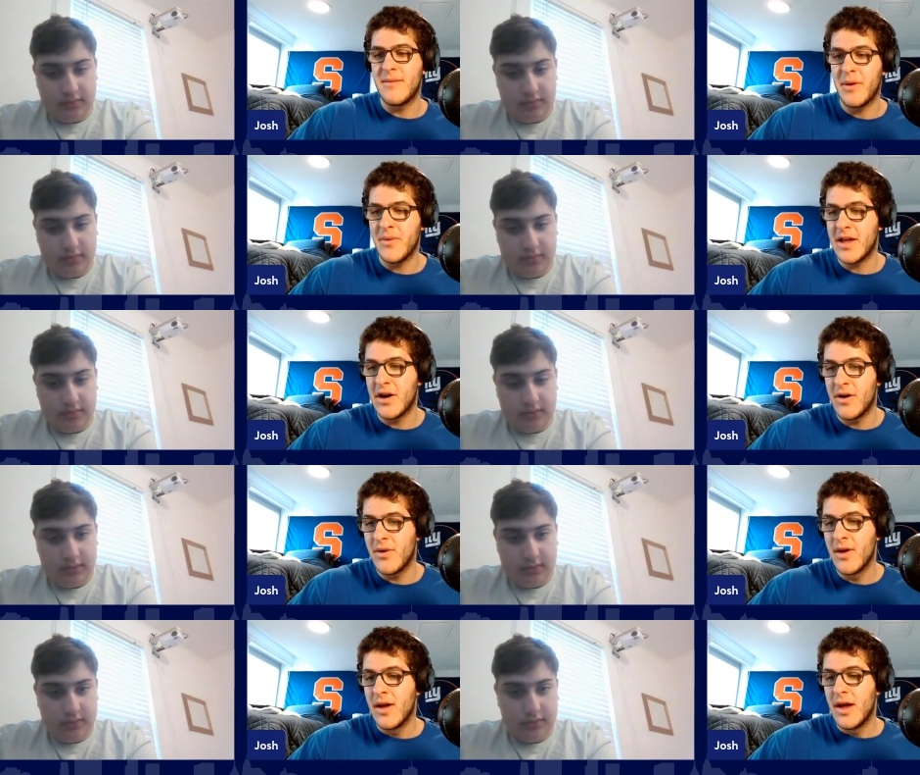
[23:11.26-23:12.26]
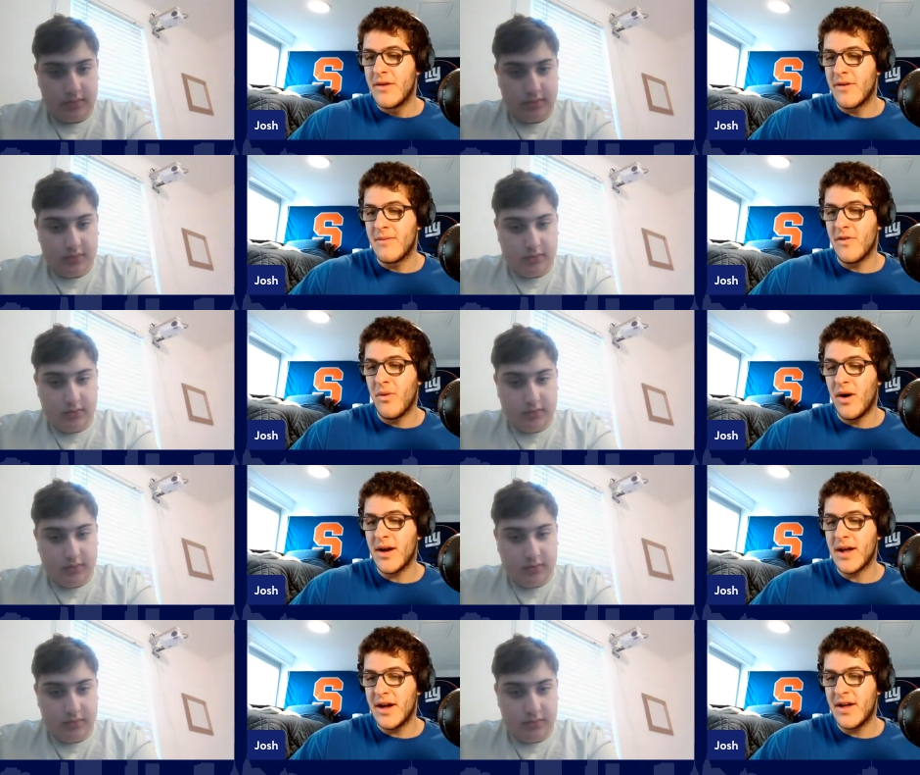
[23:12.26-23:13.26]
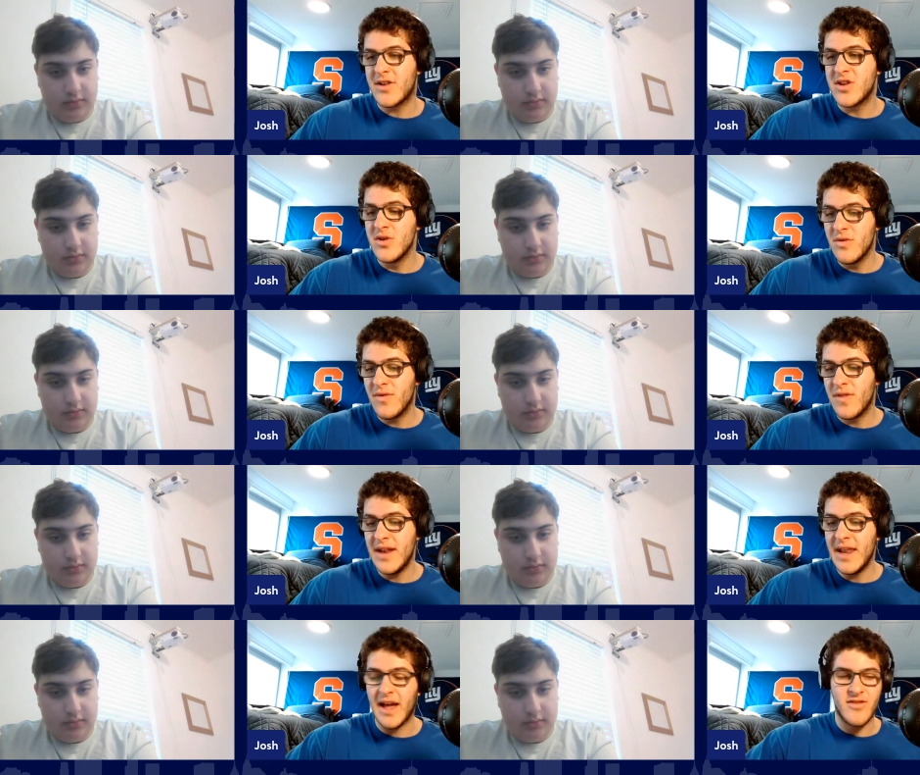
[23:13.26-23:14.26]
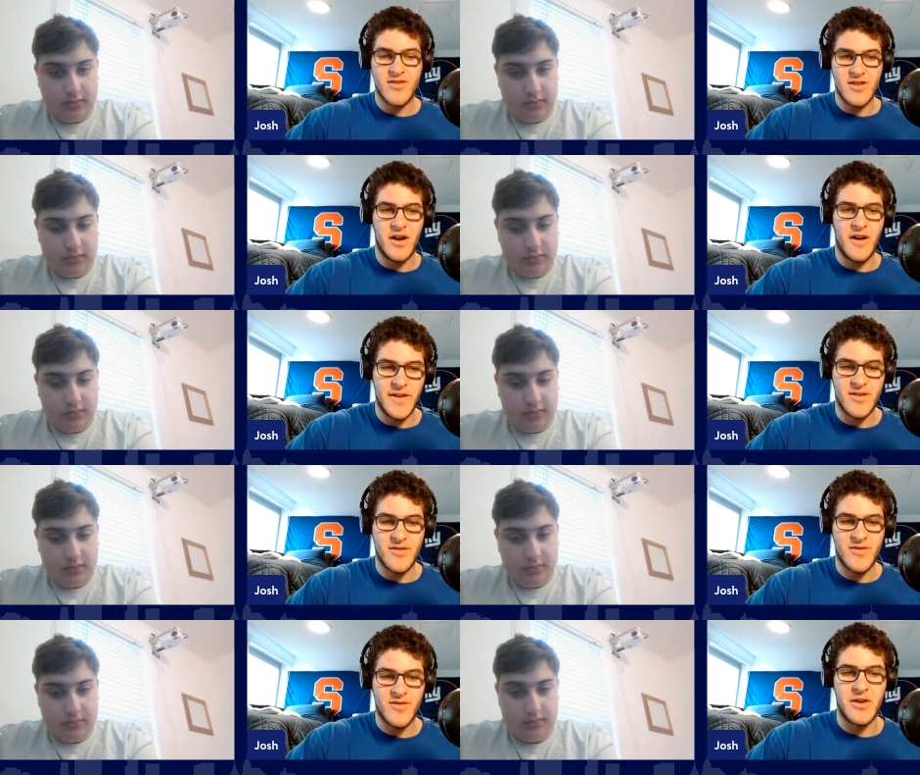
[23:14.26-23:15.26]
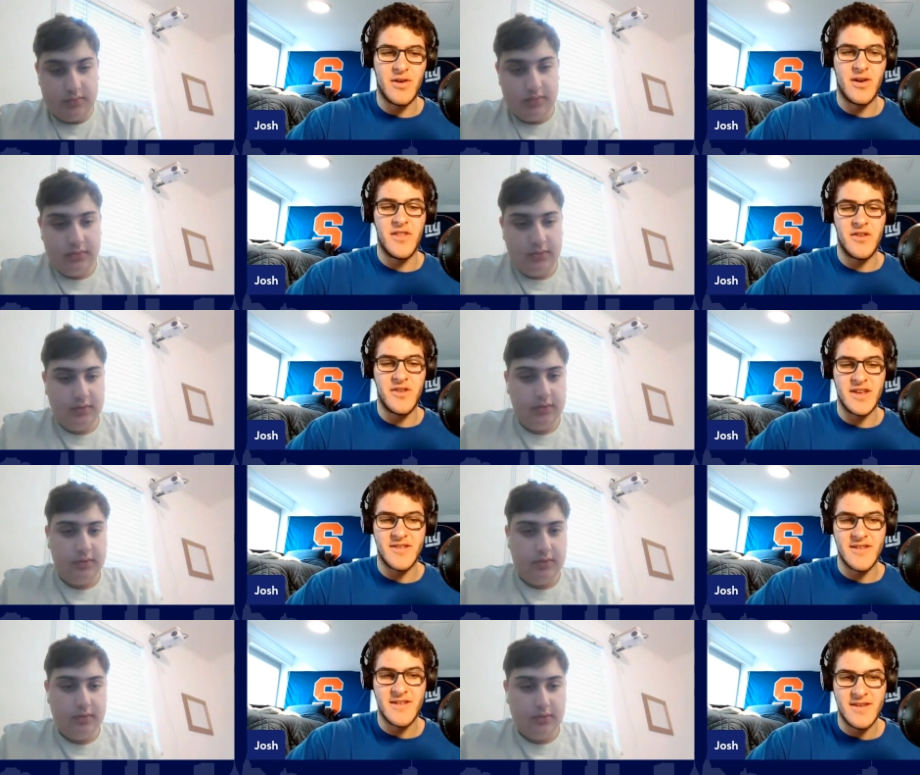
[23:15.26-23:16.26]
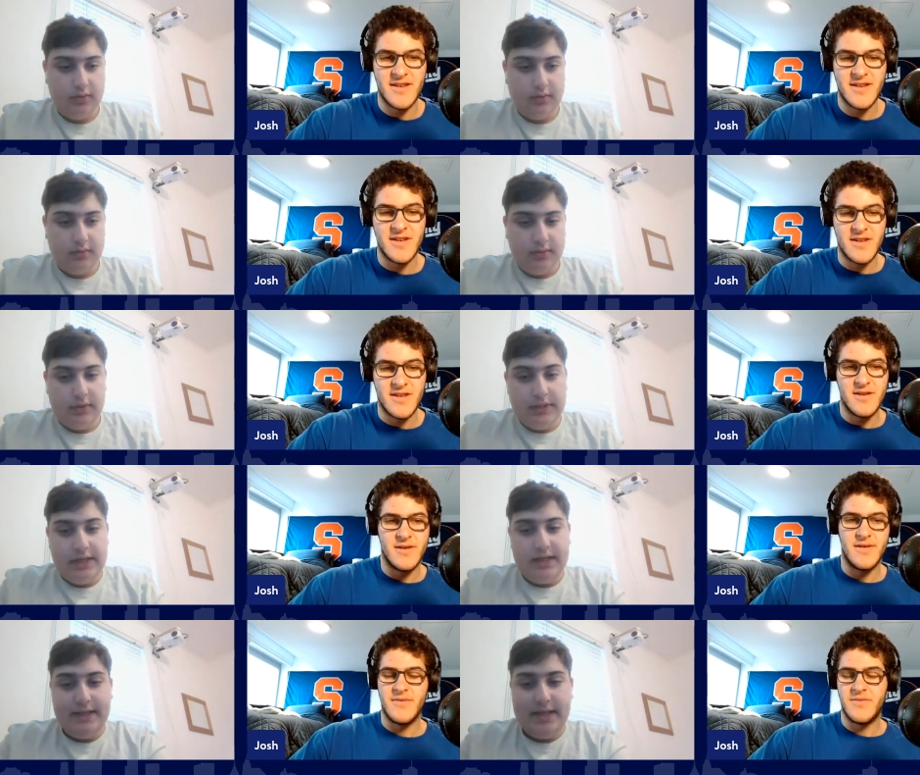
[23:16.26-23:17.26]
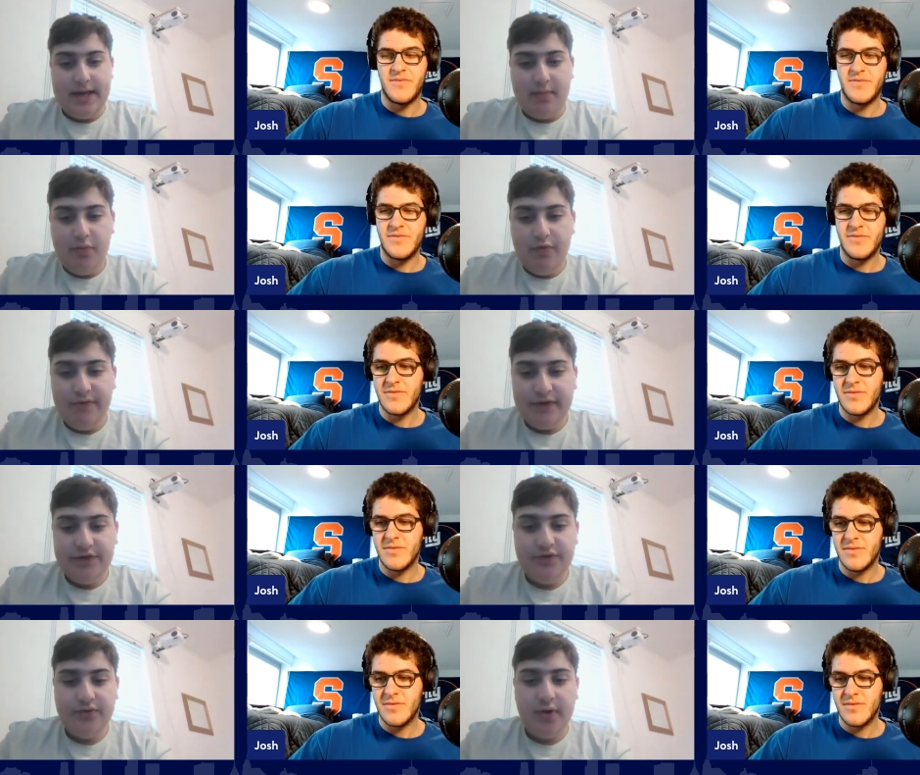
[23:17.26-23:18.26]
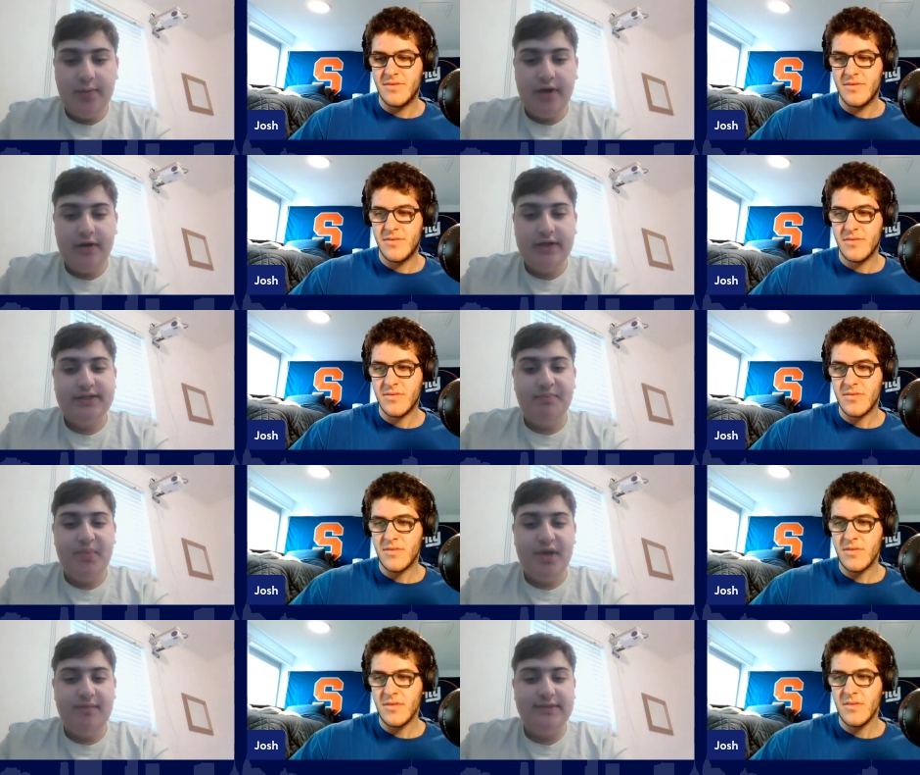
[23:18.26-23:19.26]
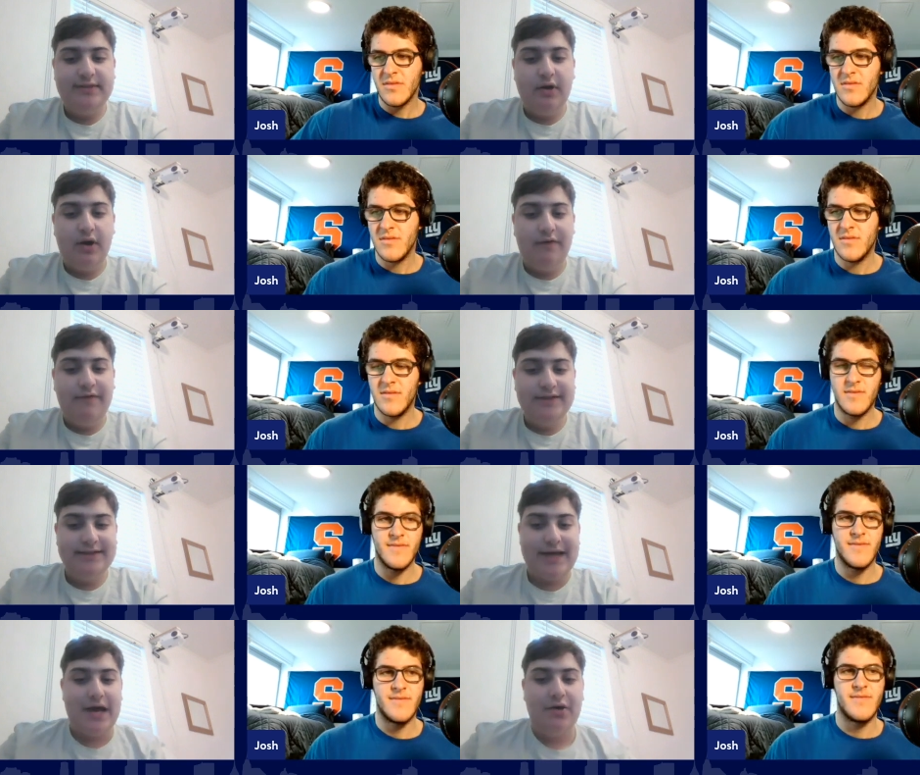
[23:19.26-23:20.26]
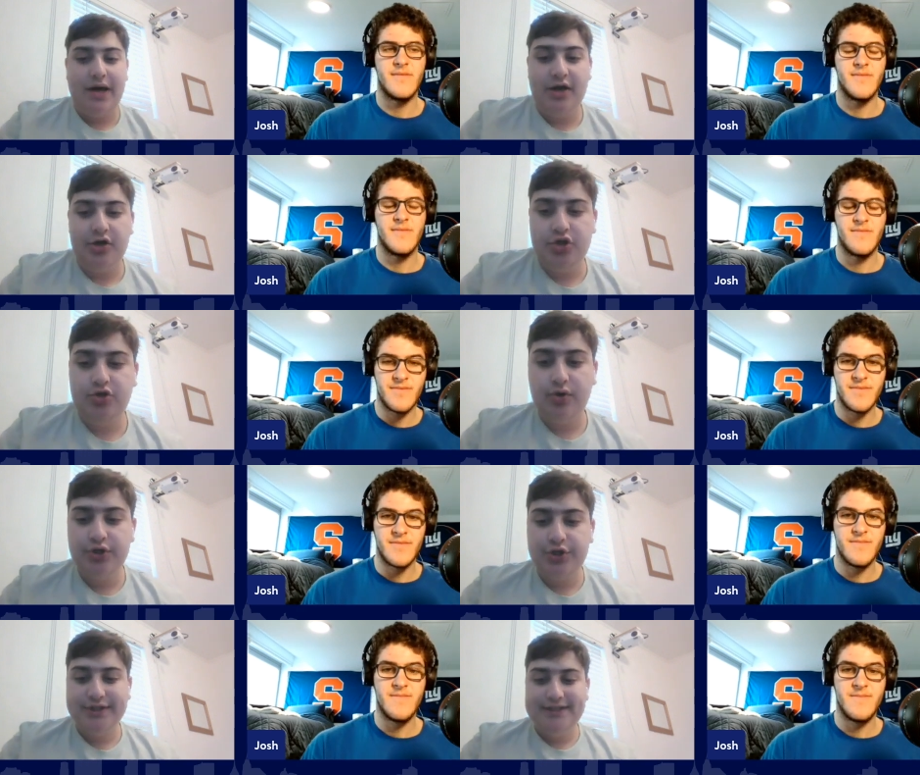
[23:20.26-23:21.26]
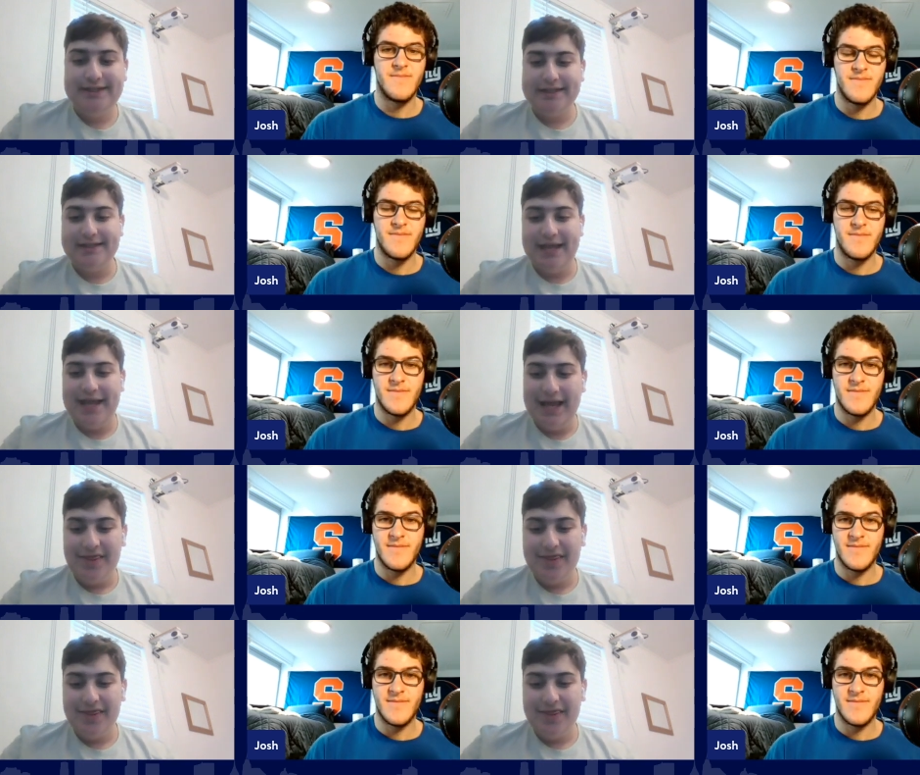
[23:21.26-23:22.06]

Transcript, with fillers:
Speaker 1: But we go from Falonga to the next offensive tackle on the list.
Speaker 2: Yeah, moving to Amarius Mims, offensive tackle out of Georgia, 6'8,